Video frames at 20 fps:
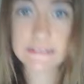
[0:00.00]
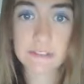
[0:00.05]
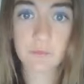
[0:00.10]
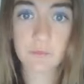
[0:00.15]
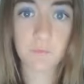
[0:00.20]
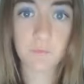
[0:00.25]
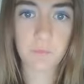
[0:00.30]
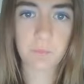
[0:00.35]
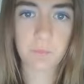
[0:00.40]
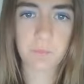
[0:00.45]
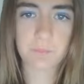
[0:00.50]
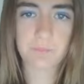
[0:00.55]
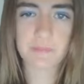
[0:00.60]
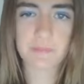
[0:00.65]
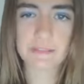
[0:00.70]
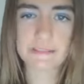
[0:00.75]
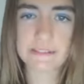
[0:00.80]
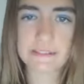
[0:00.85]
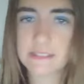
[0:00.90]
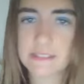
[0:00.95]
so
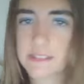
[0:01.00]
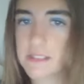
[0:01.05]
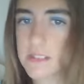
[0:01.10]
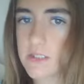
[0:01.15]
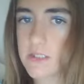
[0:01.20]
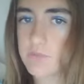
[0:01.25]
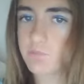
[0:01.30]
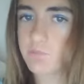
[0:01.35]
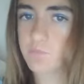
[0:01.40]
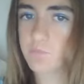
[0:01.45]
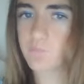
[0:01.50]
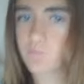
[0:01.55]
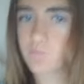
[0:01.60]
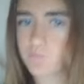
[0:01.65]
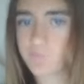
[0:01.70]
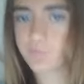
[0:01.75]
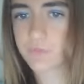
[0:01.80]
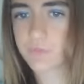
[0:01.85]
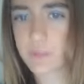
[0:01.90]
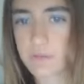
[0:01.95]
busy
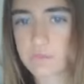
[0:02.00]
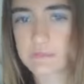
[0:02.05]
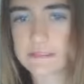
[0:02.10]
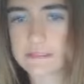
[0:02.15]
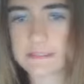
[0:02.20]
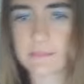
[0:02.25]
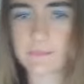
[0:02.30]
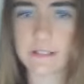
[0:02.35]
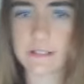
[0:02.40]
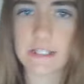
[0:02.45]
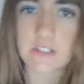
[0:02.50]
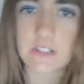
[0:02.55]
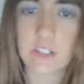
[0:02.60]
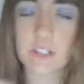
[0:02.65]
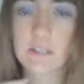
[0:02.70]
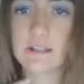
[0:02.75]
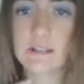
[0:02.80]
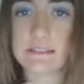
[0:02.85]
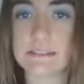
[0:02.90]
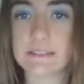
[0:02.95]
with Samashi,
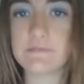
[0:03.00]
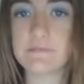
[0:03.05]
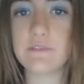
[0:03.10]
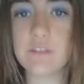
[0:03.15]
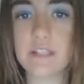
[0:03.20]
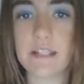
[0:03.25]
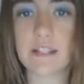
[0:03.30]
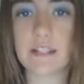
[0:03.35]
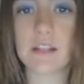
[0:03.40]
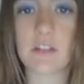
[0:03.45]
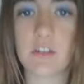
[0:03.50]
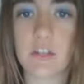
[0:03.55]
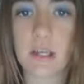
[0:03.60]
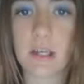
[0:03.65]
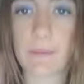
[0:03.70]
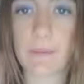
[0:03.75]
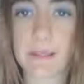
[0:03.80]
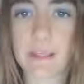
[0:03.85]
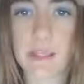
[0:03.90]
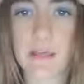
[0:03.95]
because if you take a look at
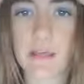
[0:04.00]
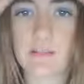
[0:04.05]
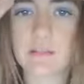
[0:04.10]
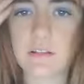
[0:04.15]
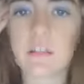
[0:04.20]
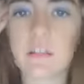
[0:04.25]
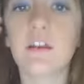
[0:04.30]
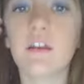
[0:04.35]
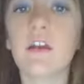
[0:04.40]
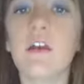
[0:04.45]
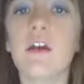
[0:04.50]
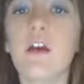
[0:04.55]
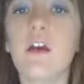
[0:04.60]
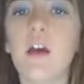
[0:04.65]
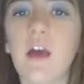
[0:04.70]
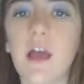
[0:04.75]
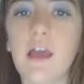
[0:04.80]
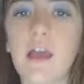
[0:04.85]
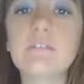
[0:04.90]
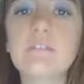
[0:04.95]
my calendar,
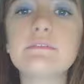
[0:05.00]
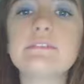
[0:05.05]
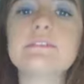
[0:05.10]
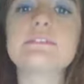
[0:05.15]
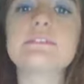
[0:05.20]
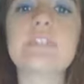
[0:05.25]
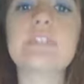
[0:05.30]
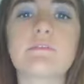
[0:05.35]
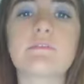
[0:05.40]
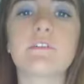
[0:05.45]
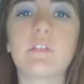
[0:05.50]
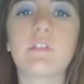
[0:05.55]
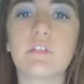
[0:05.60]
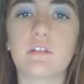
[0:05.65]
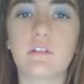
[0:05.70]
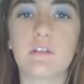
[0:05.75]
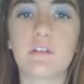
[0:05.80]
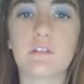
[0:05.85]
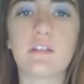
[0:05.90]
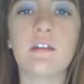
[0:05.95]
I have stuff going
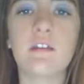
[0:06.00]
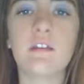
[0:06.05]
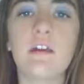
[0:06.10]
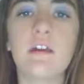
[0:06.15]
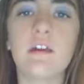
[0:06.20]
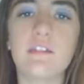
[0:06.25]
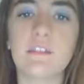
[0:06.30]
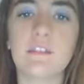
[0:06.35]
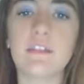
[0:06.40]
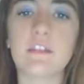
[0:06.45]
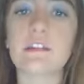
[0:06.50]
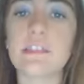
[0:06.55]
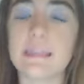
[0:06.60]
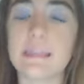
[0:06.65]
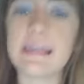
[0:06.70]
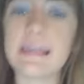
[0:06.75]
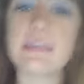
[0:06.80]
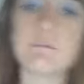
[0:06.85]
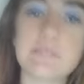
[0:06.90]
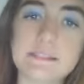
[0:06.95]
on
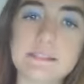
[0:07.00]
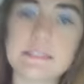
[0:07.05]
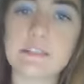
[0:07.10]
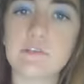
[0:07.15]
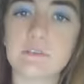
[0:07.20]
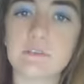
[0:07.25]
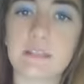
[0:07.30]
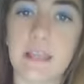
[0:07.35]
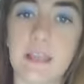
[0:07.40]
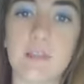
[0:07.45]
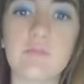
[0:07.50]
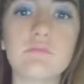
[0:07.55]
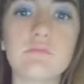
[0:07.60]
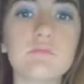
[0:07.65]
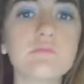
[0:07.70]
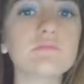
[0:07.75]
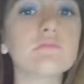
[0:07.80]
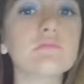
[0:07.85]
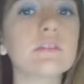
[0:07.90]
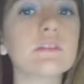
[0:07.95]
literally every single day.
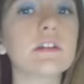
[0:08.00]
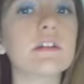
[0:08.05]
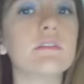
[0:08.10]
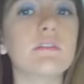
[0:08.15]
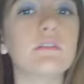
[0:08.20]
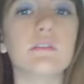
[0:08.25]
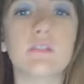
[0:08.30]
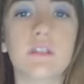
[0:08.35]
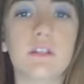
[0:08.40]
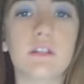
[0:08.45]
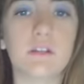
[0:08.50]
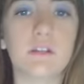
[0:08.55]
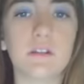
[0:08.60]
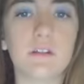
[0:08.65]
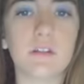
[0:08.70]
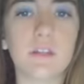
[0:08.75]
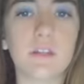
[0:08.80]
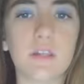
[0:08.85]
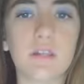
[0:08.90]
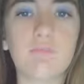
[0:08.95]

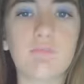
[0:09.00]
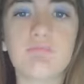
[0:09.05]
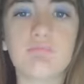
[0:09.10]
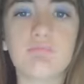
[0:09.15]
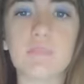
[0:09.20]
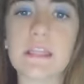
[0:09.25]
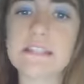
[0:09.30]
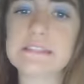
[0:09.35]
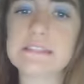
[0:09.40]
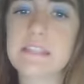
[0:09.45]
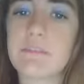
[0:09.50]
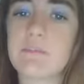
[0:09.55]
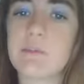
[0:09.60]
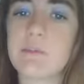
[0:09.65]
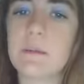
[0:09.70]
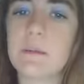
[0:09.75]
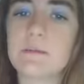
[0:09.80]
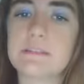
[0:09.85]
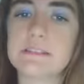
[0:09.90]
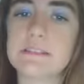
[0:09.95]
Literally. Except for
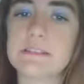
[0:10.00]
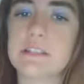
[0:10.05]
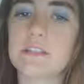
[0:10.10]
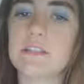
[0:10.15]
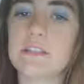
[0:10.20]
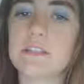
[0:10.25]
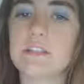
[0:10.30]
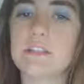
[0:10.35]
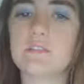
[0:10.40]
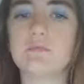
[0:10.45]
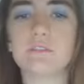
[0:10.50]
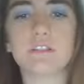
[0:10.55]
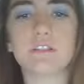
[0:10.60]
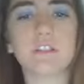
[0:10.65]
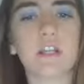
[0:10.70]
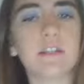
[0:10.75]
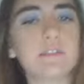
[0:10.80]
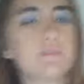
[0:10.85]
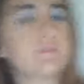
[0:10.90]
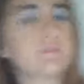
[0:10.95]
maybe Sundays, which
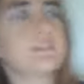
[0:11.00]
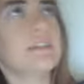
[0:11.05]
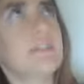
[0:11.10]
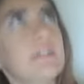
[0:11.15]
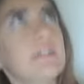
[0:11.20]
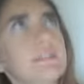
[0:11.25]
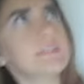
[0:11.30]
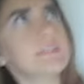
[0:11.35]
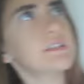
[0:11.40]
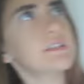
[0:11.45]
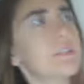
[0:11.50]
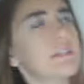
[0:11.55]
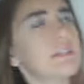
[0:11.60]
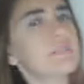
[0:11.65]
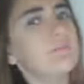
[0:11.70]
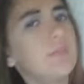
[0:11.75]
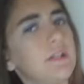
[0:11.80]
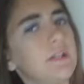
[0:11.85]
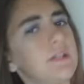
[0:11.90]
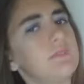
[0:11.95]
I know today's Sunday,
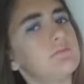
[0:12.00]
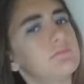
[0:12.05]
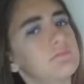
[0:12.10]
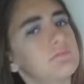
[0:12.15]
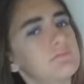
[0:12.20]
but